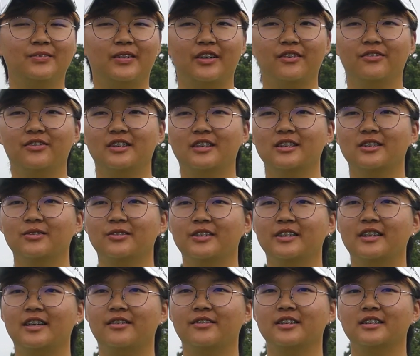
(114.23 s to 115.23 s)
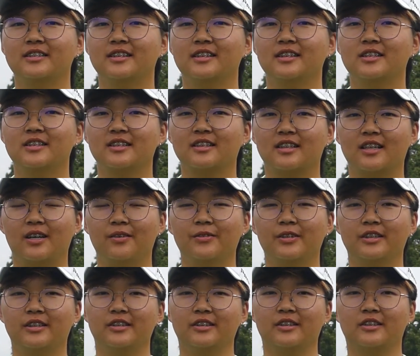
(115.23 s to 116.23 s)
my first win ever since
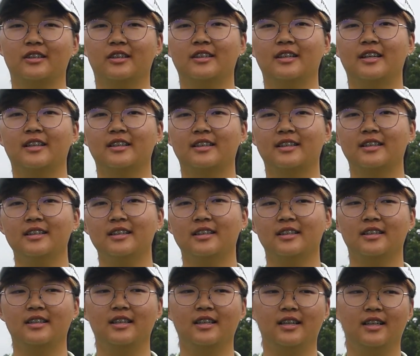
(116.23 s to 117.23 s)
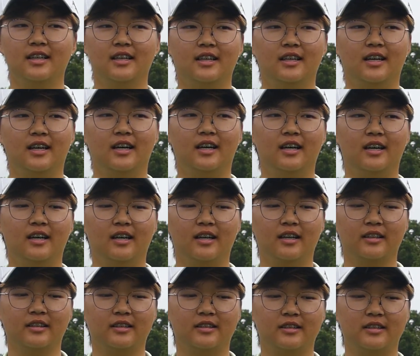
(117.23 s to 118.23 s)
coming to Connecticut.
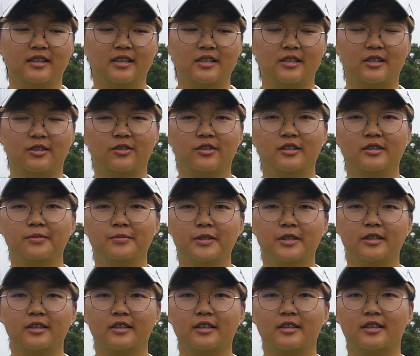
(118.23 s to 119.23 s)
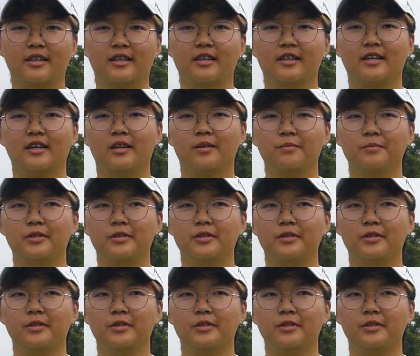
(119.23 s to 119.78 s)
Uh, this tournament can help